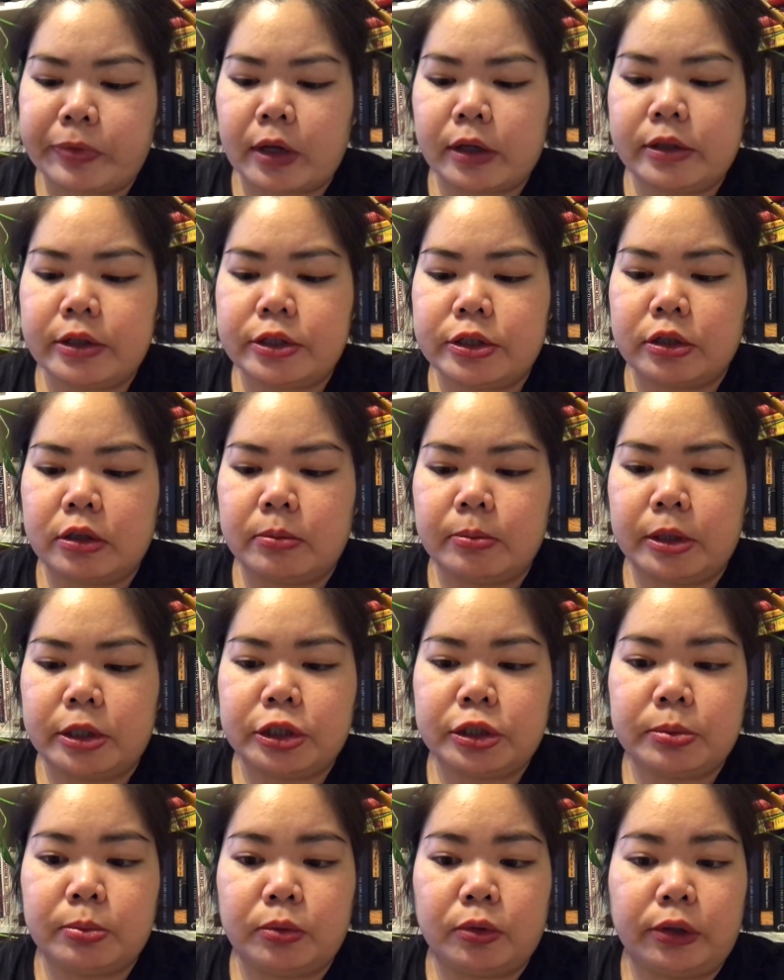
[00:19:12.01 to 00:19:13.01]
These are
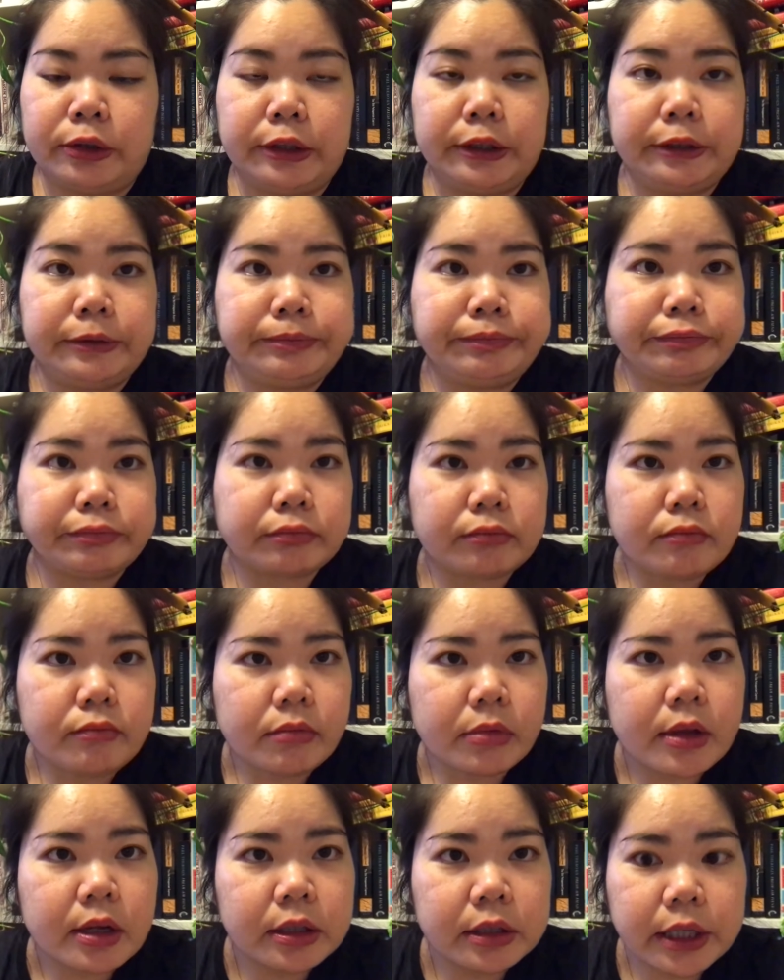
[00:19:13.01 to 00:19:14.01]
much more
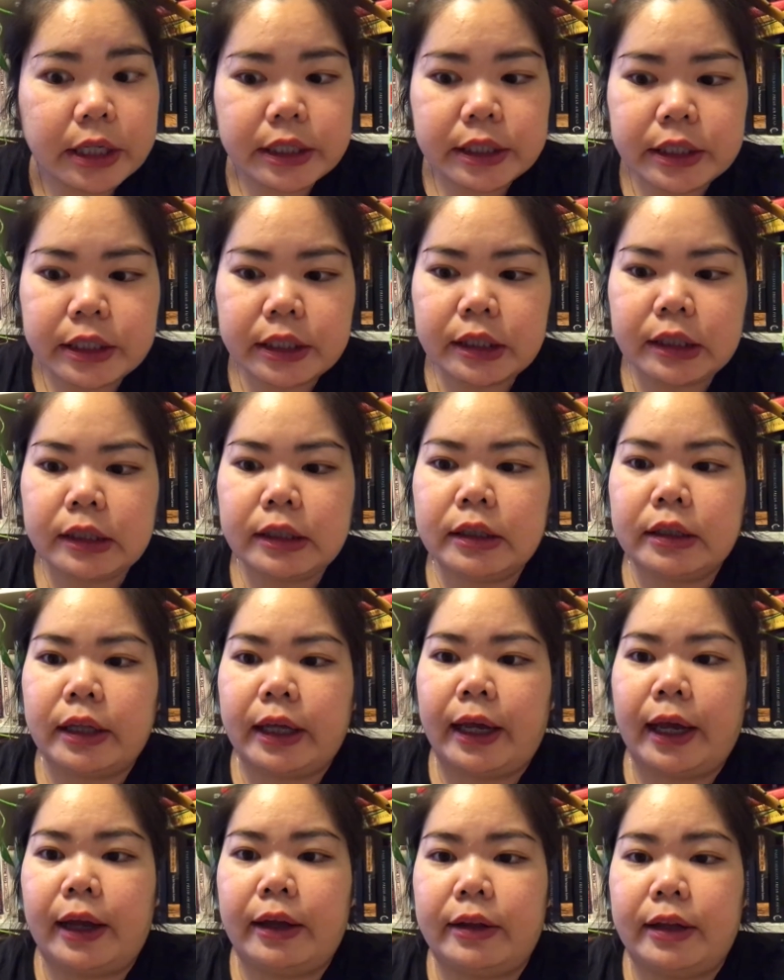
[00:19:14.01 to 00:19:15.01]
nutty.
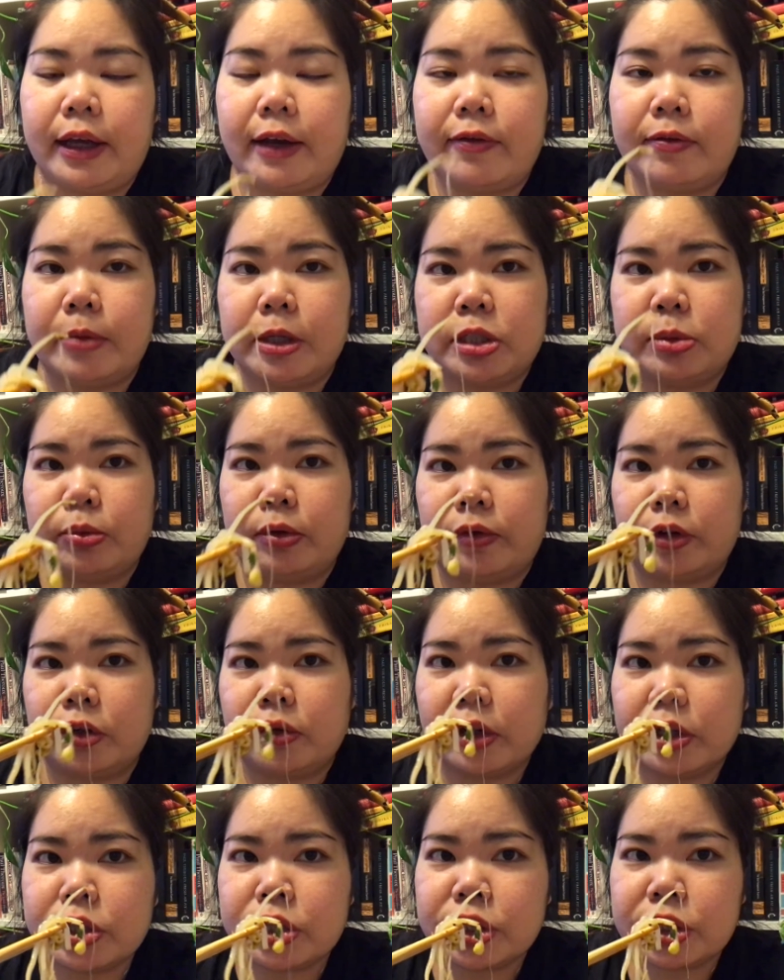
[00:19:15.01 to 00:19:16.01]
They have much more of a
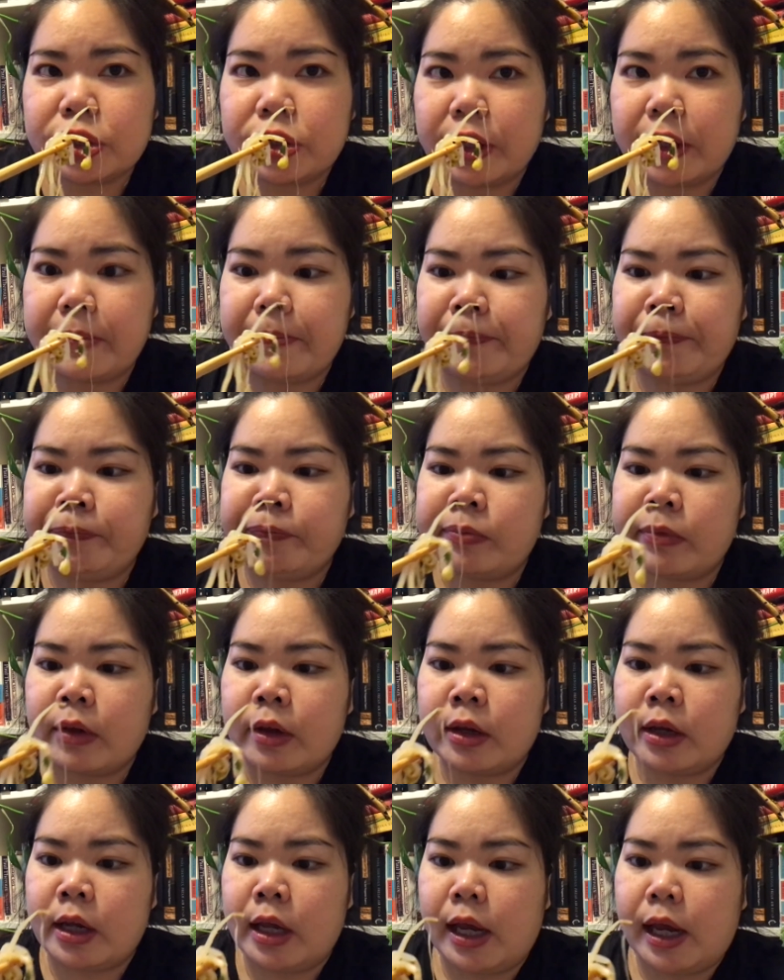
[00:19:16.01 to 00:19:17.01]
crunch to them.
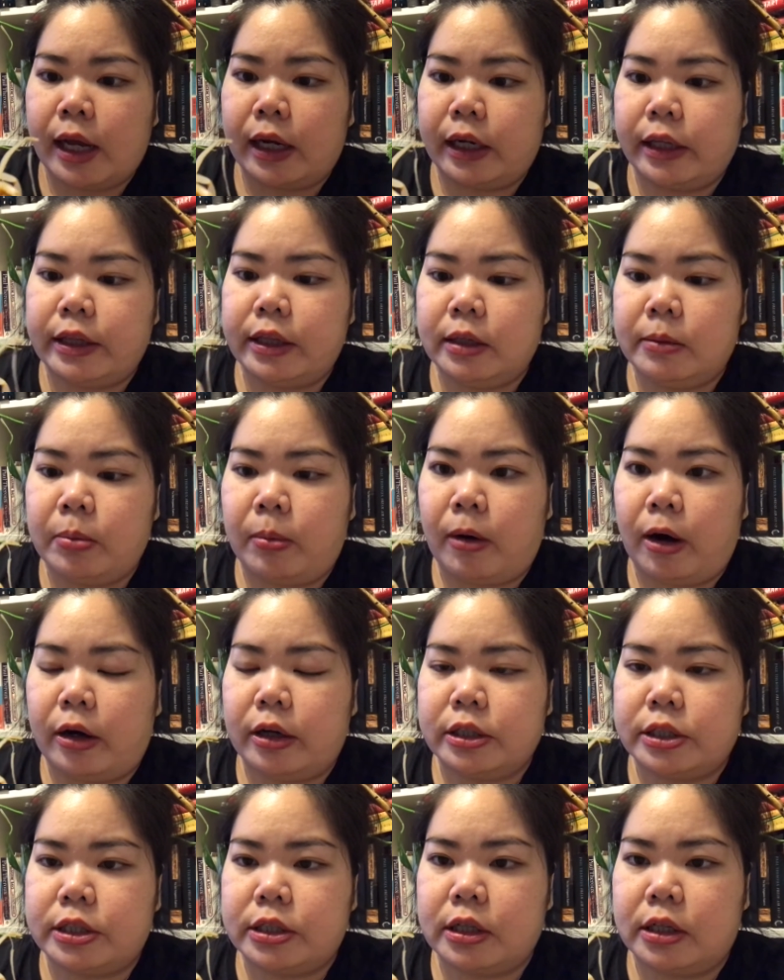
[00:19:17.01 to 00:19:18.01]
And I think
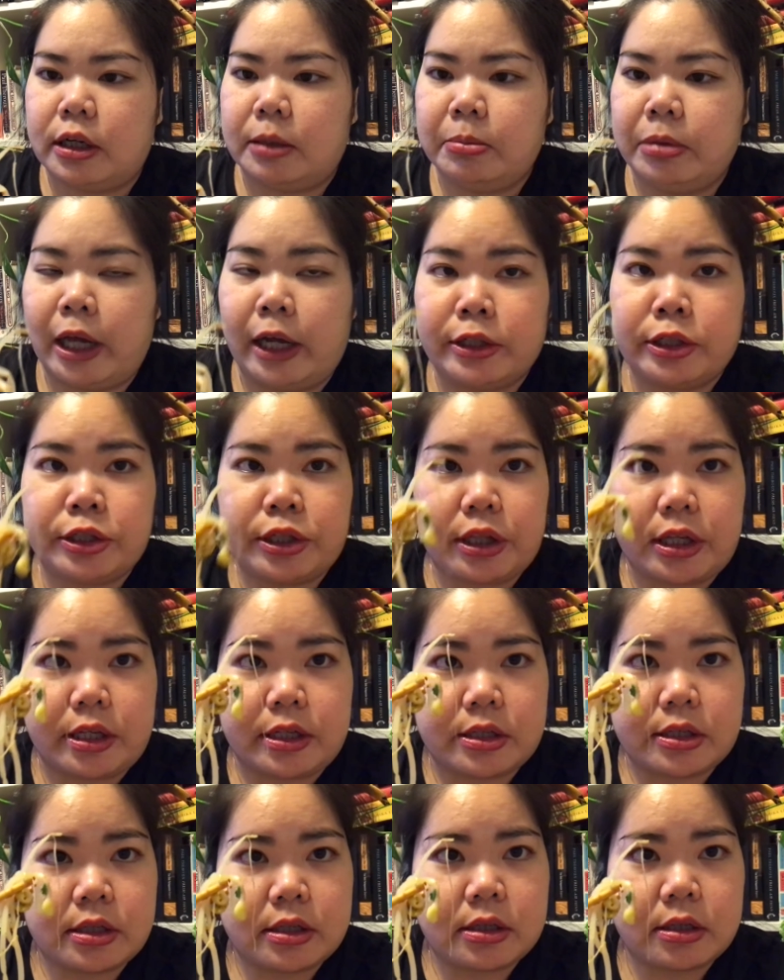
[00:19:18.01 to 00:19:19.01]
Bart blanched
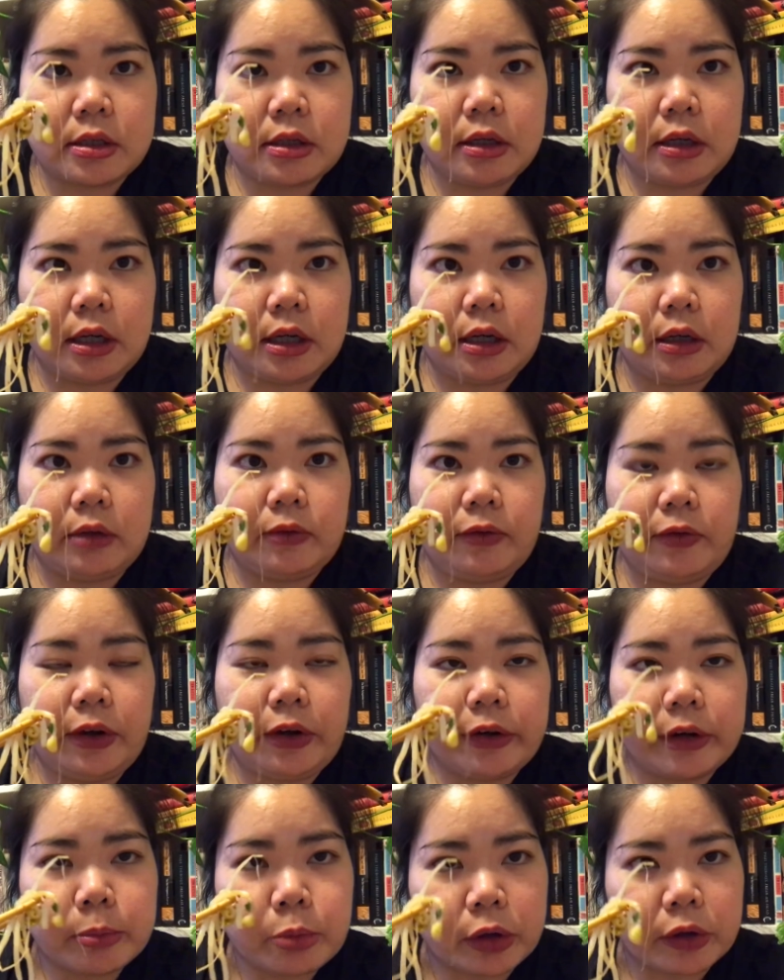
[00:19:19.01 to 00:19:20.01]
these
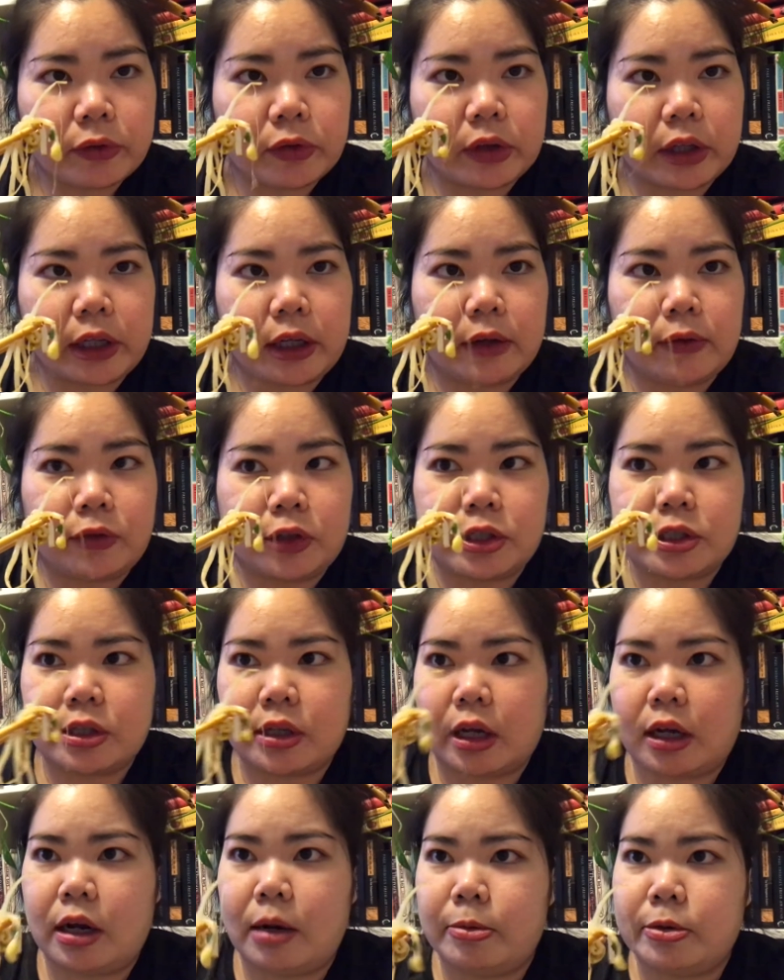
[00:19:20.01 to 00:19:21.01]
very briefly for just like
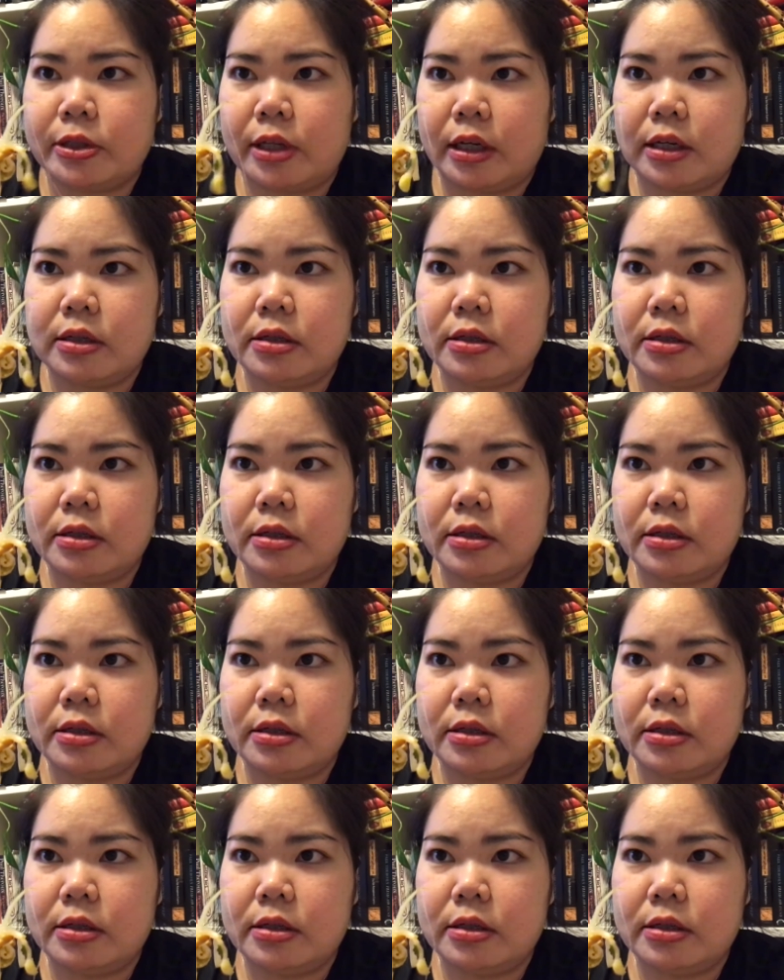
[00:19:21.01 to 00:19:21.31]
a couple seconds.